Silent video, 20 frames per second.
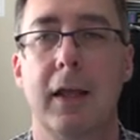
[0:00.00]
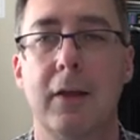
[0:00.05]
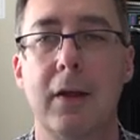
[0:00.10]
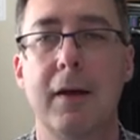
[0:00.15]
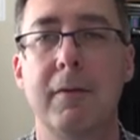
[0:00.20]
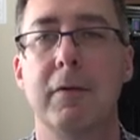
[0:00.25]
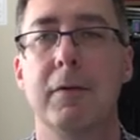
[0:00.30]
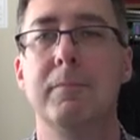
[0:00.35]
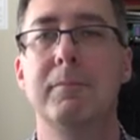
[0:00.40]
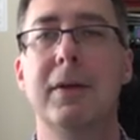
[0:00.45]
you
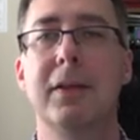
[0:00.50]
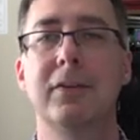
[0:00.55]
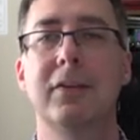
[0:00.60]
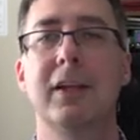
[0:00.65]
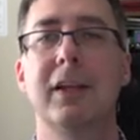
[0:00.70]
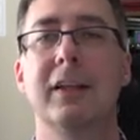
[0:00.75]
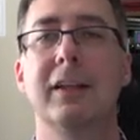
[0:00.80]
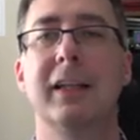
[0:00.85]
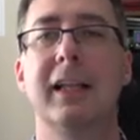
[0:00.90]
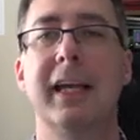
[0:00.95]
have a
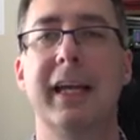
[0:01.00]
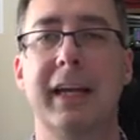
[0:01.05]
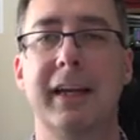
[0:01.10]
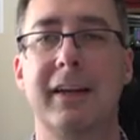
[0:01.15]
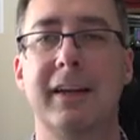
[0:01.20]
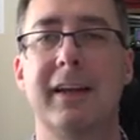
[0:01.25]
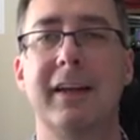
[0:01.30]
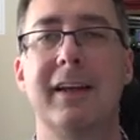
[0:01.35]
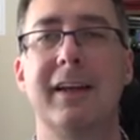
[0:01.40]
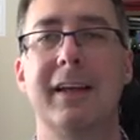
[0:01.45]
missing
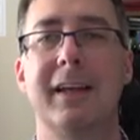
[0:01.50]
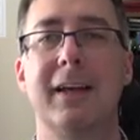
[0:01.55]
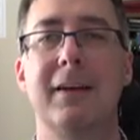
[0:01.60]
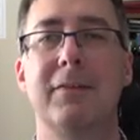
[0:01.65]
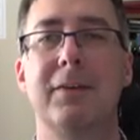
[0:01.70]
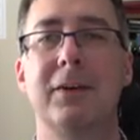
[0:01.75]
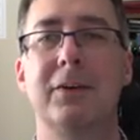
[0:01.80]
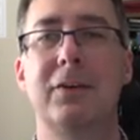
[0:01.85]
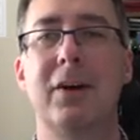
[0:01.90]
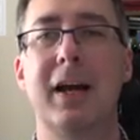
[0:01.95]
link
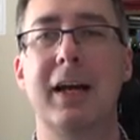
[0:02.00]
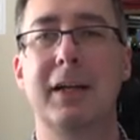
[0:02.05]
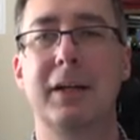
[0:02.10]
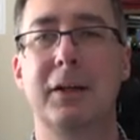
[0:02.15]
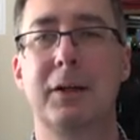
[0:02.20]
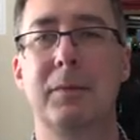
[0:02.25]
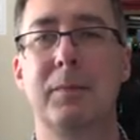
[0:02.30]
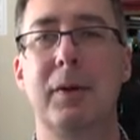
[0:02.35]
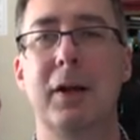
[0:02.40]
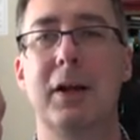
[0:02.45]
if you're trying
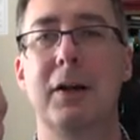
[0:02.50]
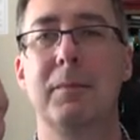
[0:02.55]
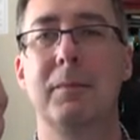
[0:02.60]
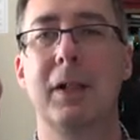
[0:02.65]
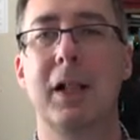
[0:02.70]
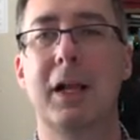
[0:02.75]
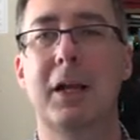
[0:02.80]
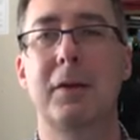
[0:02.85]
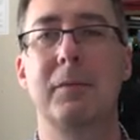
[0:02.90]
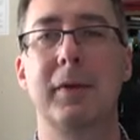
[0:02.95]
to compare a
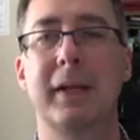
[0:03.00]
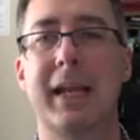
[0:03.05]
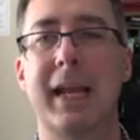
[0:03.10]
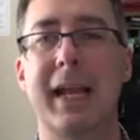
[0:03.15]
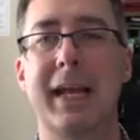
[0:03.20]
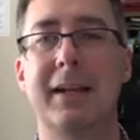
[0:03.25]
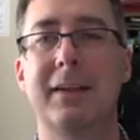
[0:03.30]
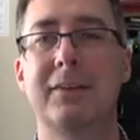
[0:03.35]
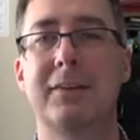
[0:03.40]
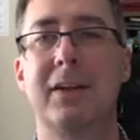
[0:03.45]
molecular
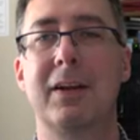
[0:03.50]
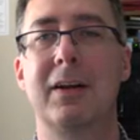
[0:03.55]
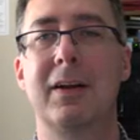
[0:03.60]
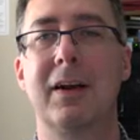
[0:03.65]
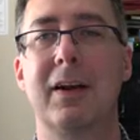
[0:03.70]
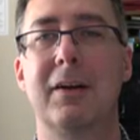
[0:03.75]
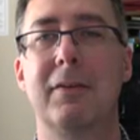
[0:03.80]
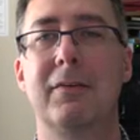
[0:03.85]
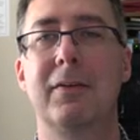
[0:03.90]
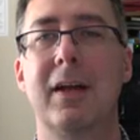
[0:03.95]
mechanics
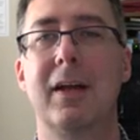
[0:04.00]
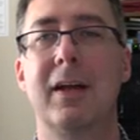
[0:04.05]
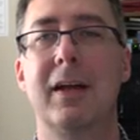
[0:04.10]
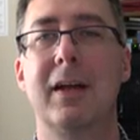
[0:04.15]
of